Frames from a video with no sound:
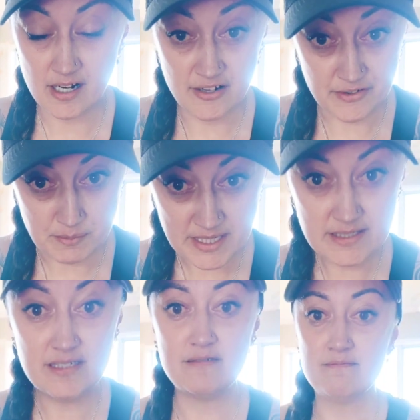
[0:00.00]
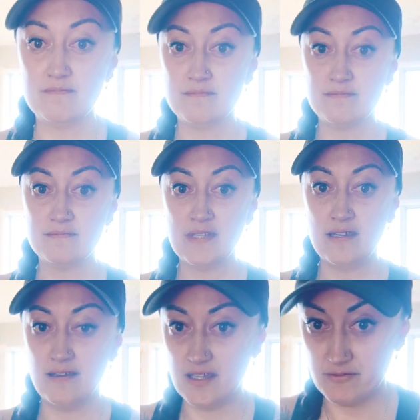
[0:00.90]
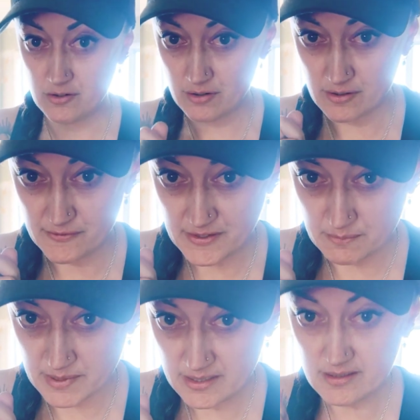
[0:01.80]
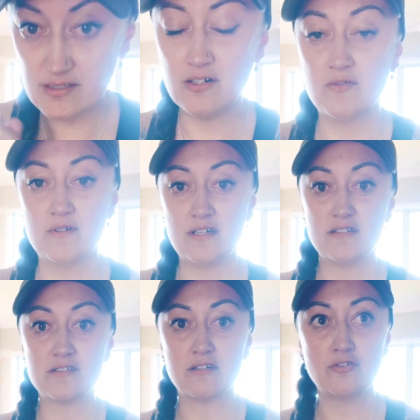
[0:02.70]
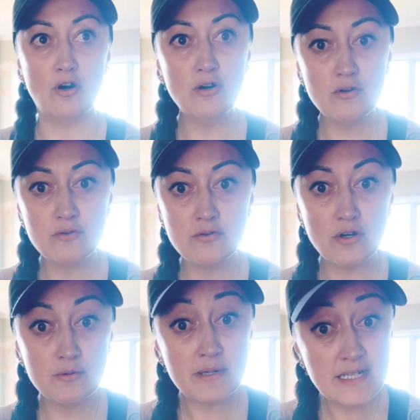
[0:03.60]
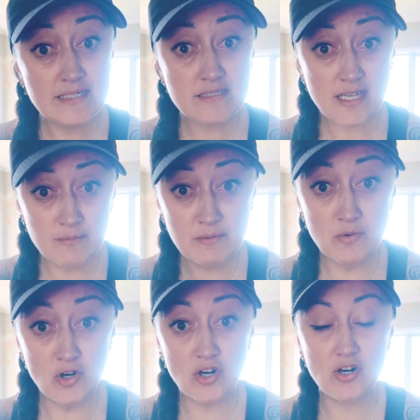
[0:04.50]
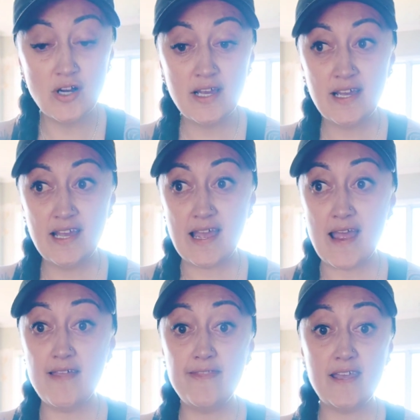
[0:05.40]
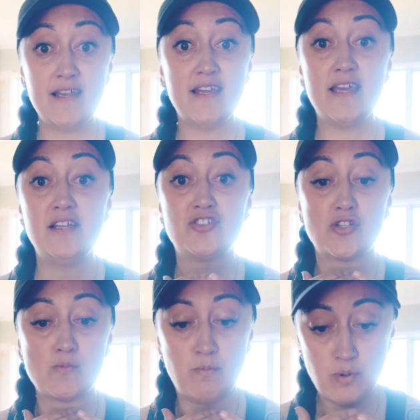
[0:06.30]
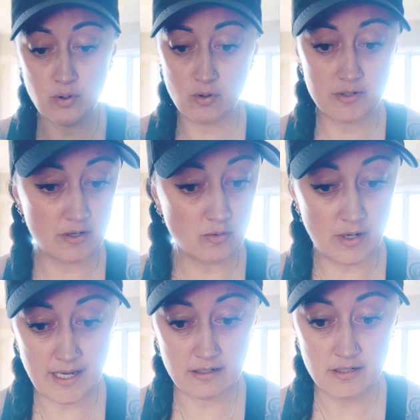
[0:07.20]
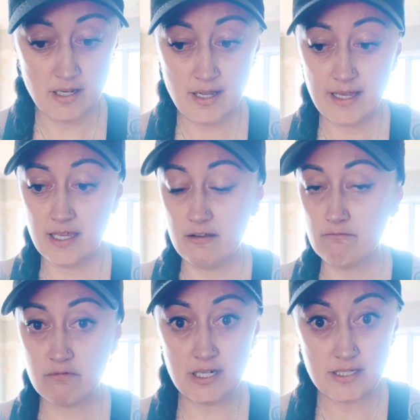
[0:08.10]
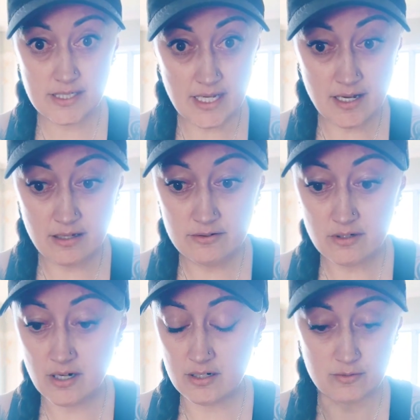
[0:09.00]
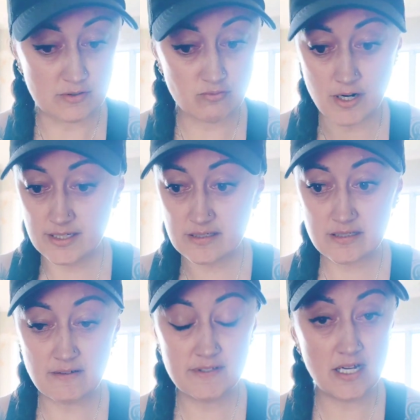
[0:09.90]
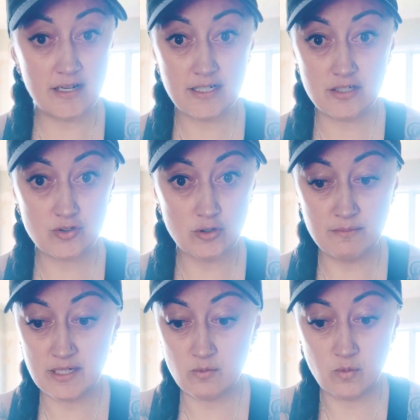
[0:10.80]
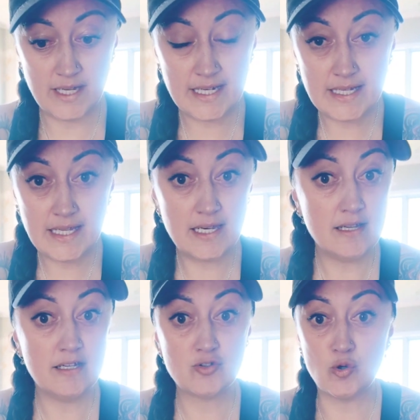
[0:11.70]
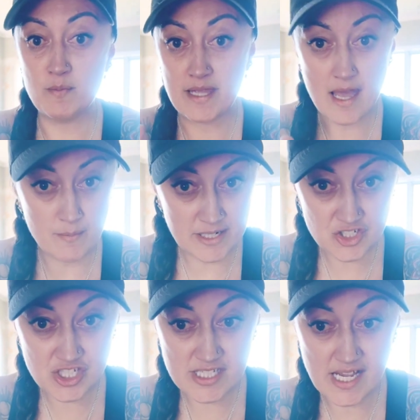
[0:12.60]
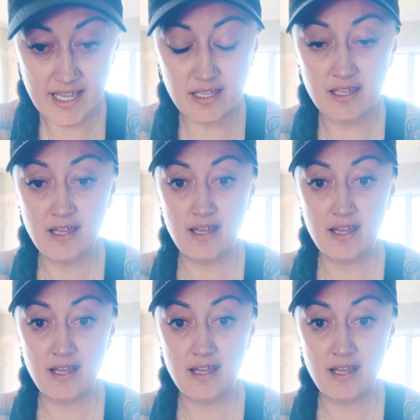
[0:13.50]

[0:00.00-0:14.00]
Ivermectin? Have you heard of fenbendazol? I was like, no, please tell me more. And then he just poured it all out. He wrote down, I was writing stuff down. He taught me where to get it. He taught me how much to take.